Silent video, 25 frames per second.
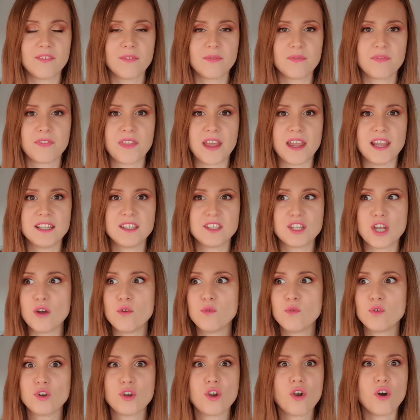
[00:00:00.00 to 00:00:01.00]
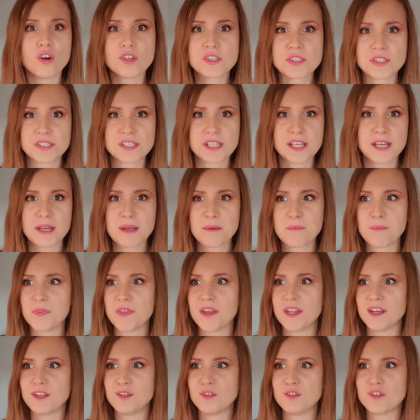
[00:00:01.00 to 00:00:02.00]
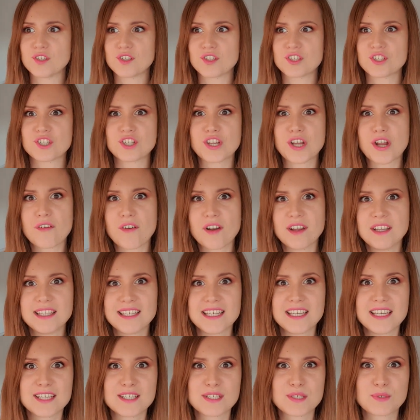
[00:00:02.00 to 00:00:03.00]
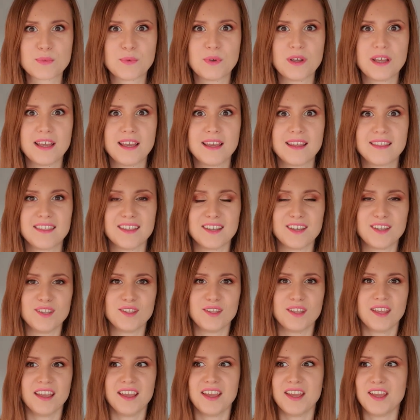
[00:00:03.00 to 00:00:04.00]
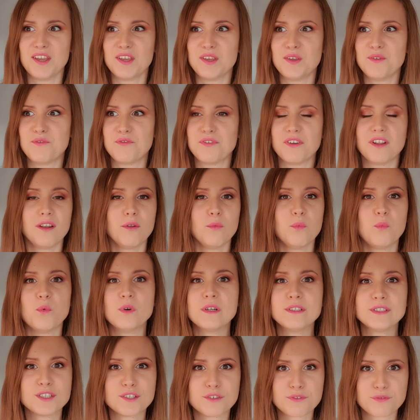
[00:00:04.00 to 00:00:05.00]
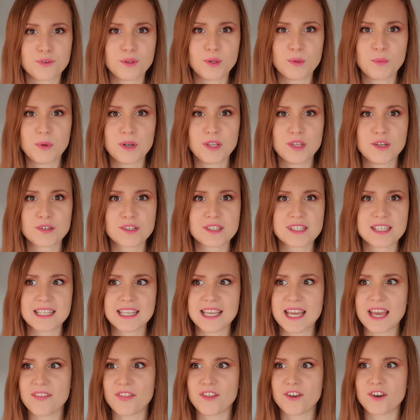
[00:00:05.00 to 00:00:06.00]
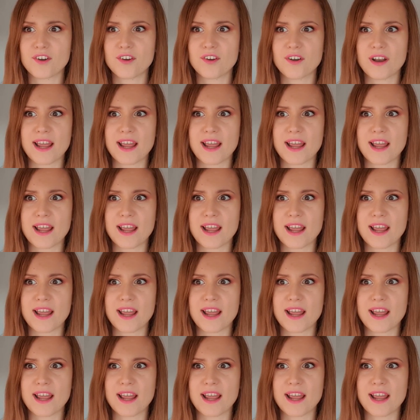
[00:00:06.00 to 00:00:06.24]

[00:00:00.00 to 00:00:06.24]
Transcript: they don't gossip, that you just share ideas with, and you feel wonderful when you're together,